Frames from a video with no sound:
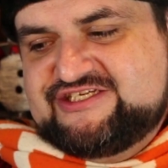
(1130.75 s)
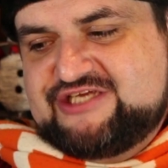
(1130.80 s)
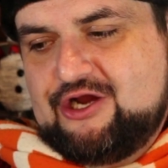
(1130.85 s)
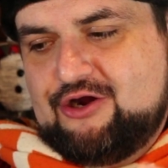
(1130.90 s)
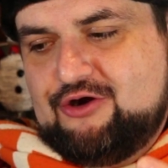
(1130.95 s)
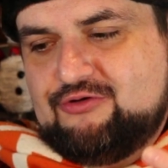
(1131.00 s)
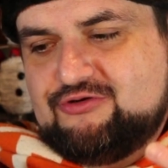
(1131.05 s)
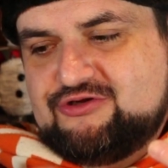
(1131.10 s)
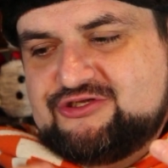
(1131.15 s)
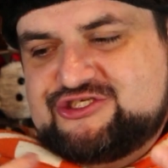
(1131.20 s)

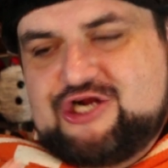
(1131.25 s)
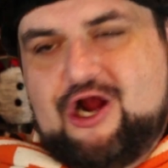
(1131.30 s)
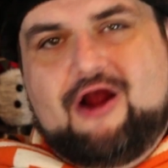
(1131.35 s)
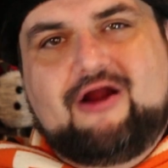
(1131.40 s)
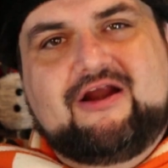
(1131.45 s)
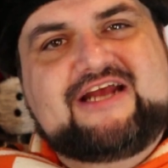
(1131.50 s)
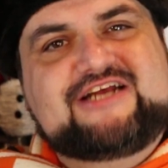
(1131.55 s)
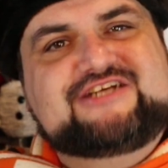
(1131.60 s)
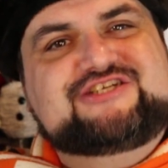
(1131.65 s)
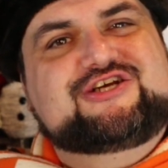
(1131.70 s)
So
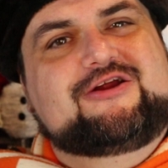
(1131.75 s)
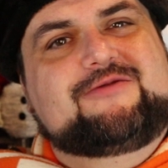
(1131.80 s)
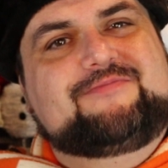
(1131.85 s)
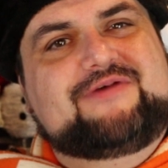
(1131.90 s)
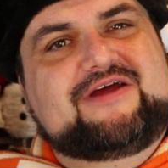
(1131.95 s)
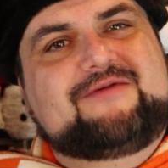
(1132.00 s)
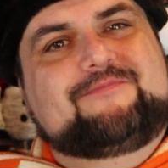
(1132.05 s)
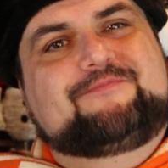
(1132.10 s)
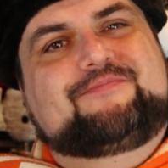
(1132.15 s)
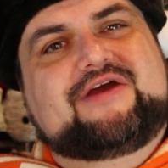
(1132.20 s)
Charlie should have
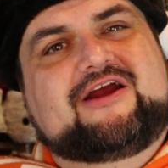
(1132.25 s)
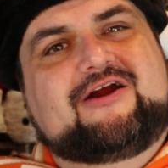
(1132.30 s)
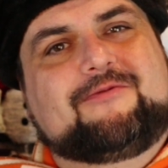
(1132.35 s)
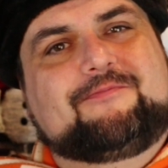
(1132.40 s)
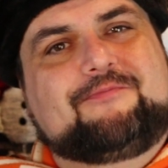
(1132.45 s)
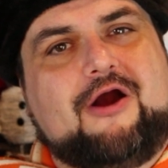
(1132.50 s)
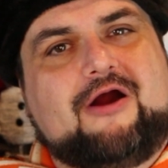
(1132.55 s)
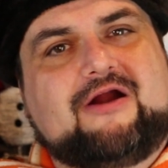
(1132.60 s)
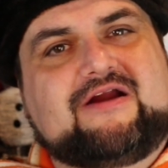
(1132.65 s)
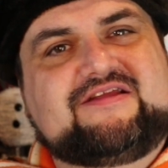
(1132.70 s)
been a bigger
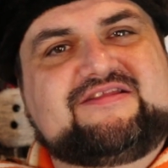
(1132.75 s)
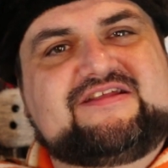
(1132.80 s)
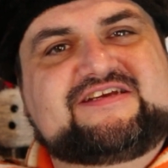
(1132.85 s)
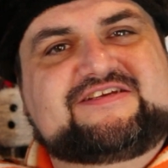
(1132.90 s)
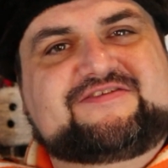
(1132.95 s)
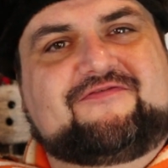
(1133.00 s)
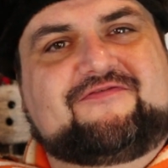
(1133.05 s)
part in this